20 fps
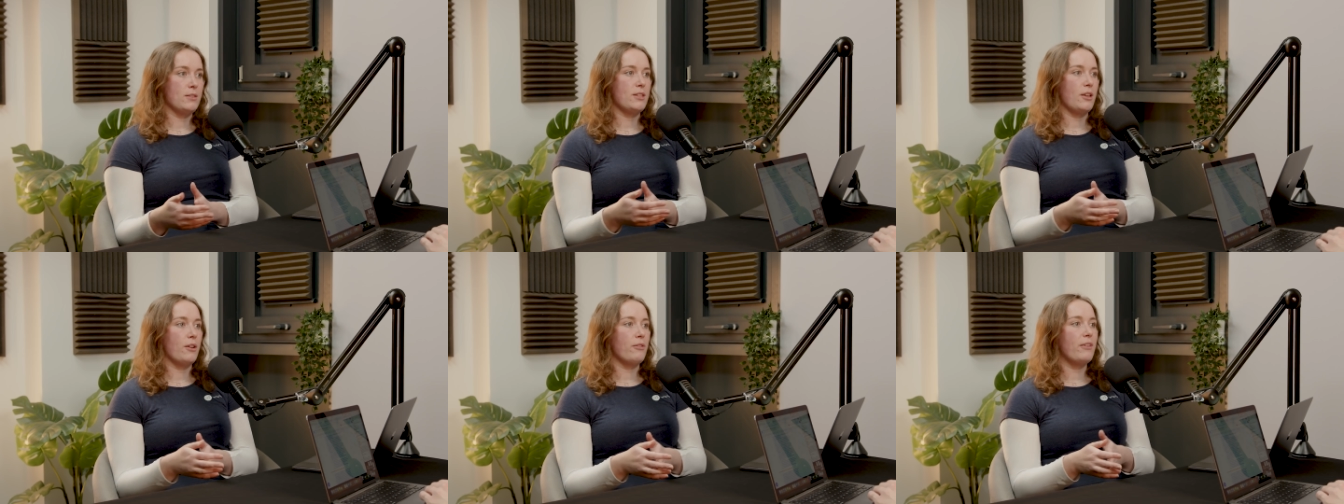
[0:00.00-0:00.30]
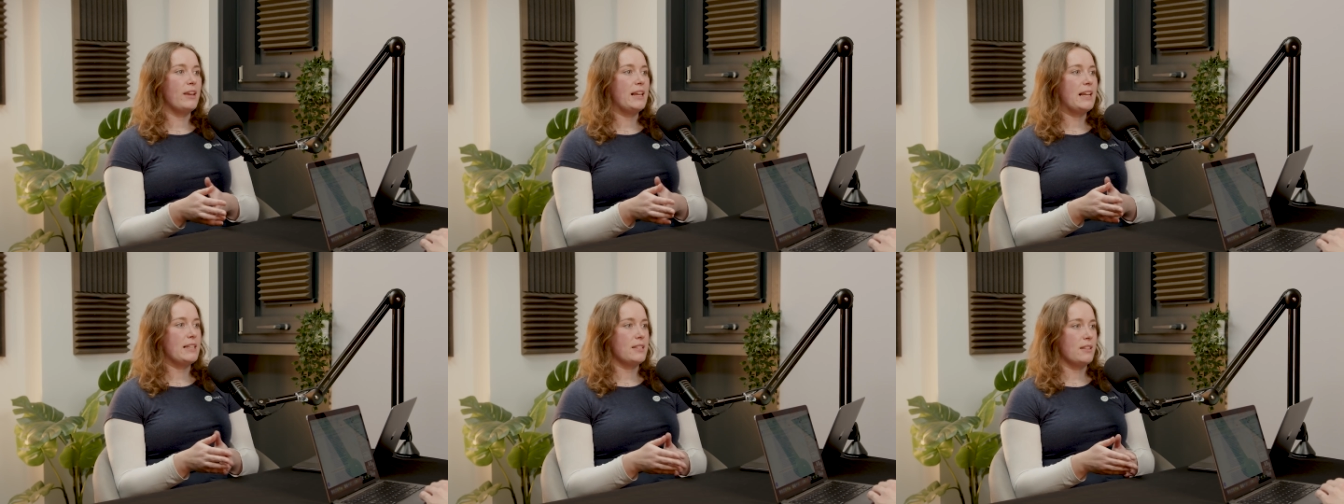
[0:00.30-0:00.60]
So
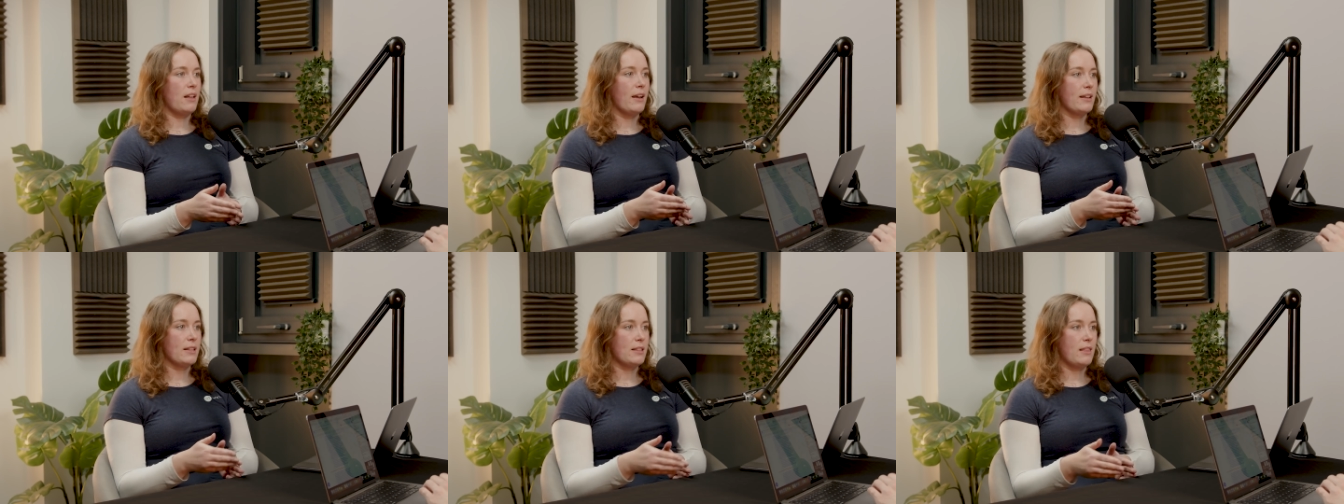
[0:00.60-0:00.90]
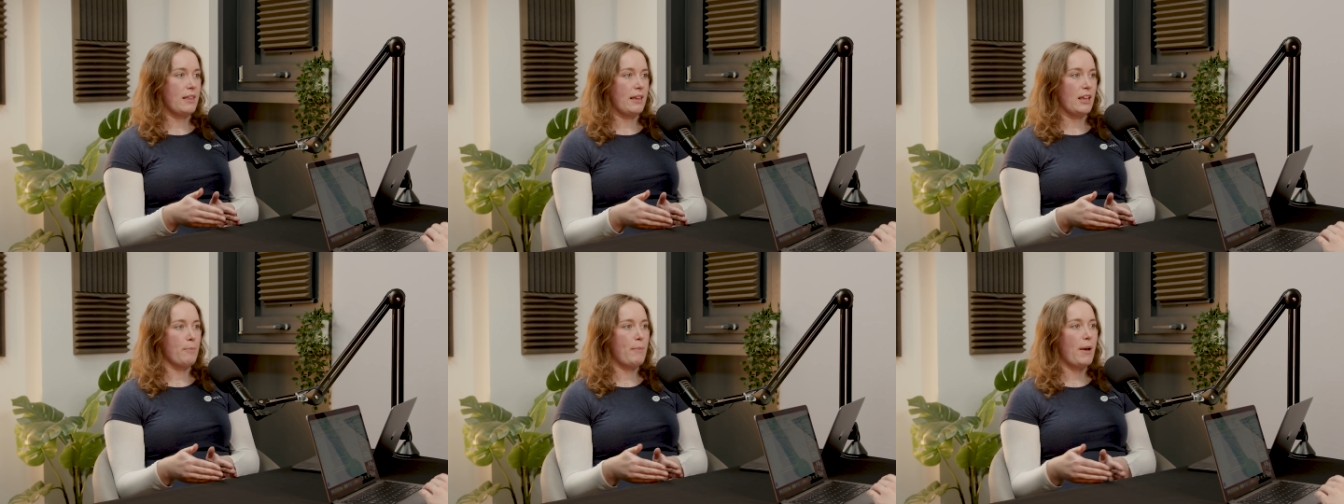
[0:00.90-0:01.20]
really starting to
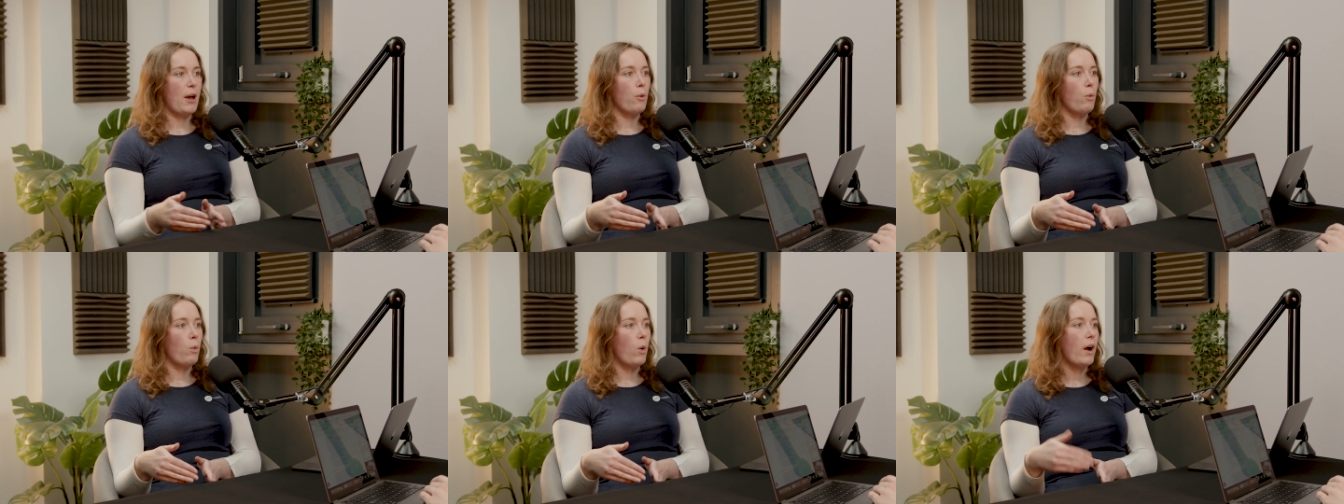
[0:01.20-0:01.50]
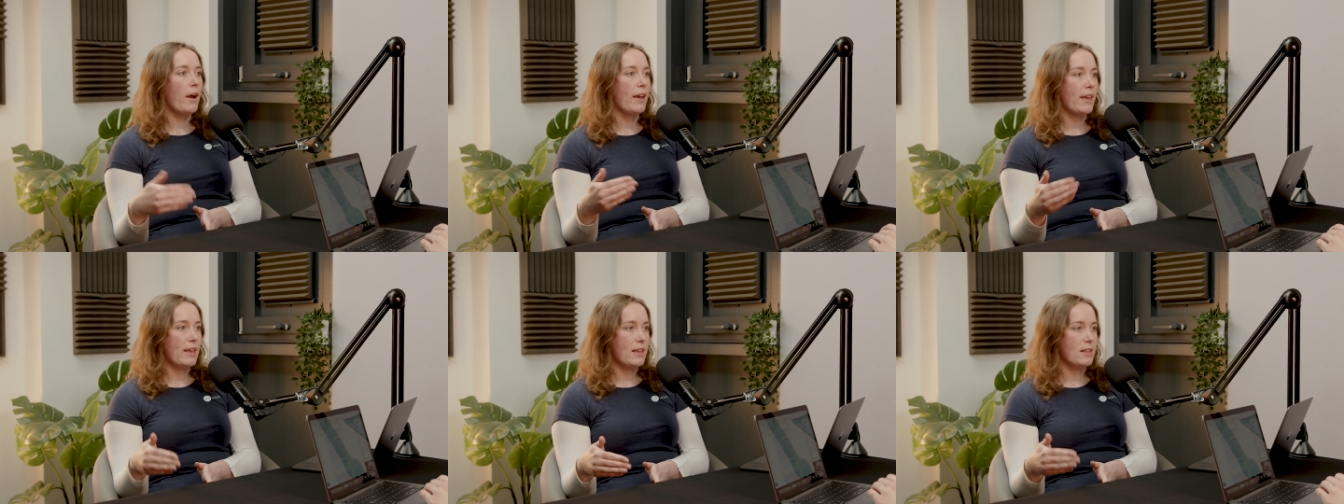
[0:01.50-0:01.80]
think about
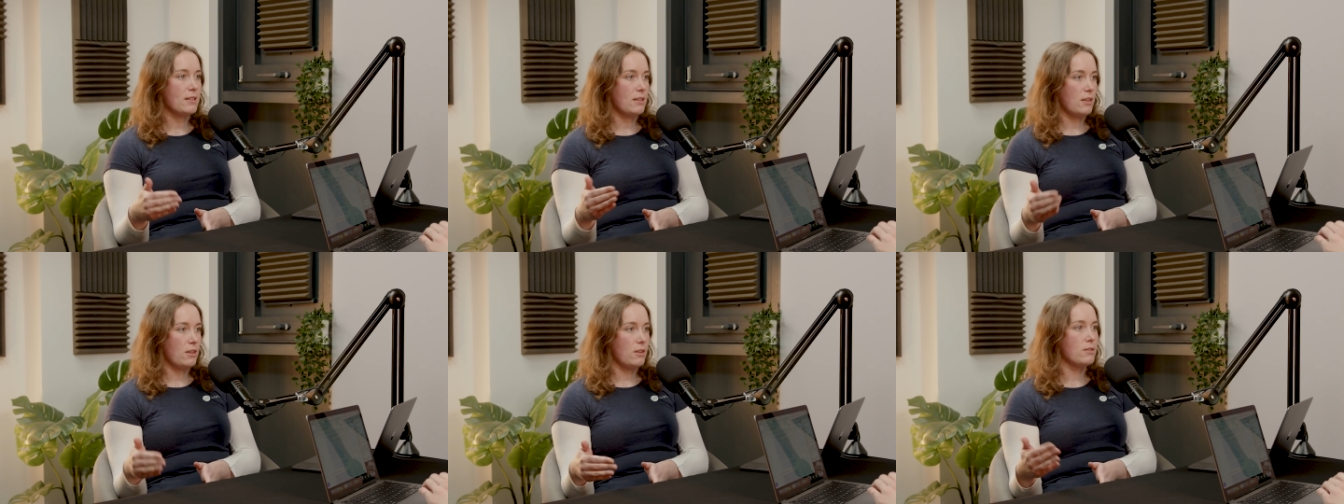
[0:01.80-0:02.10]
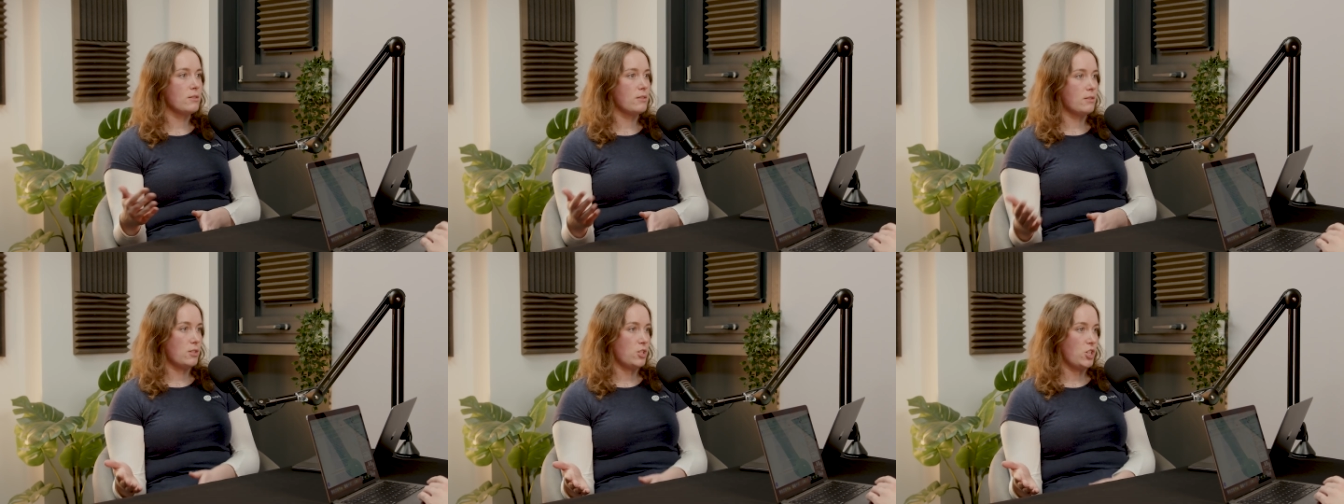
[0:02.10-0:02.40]
why it is a
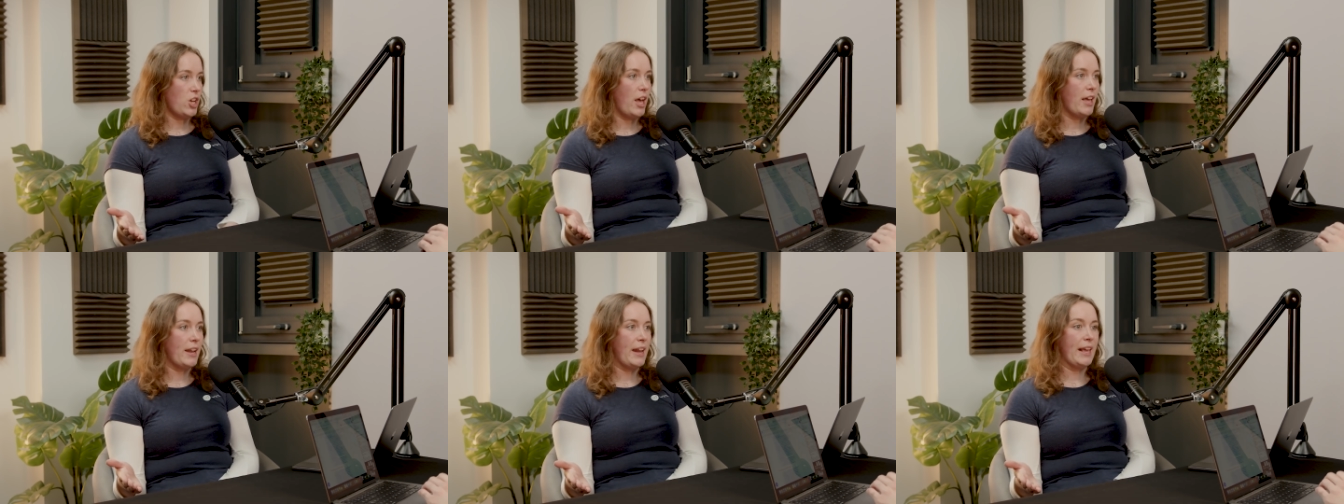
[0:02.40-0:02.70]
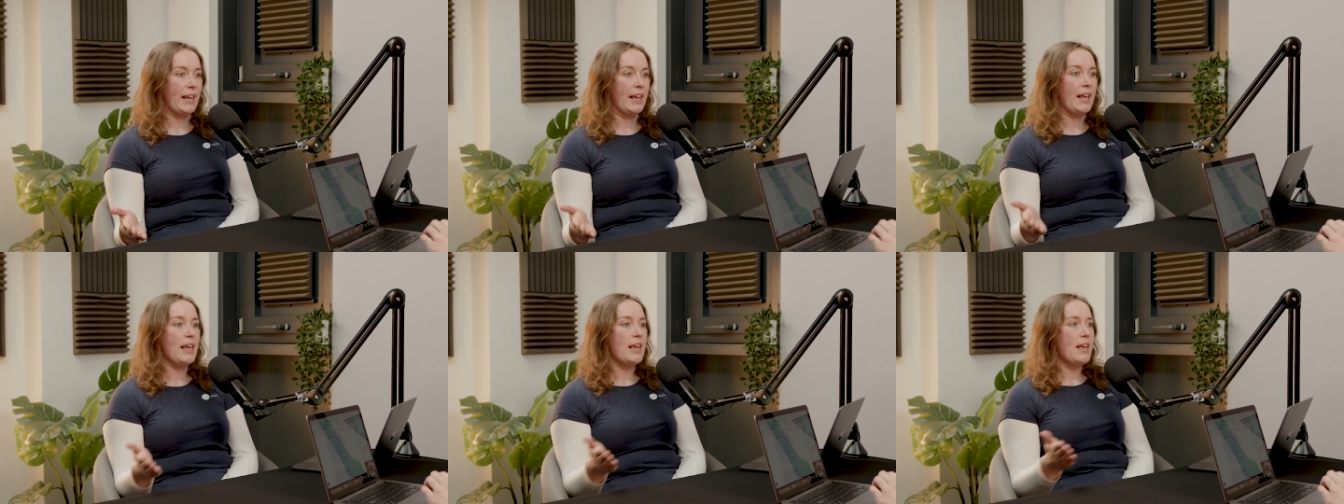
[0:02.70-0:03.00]
user's
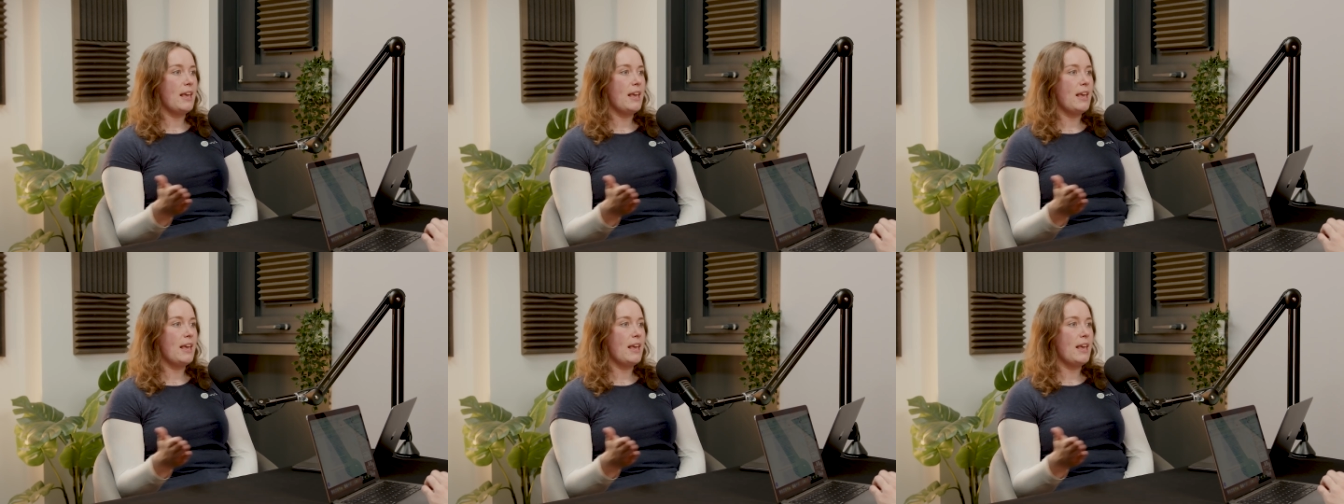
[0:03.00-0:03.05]
churning.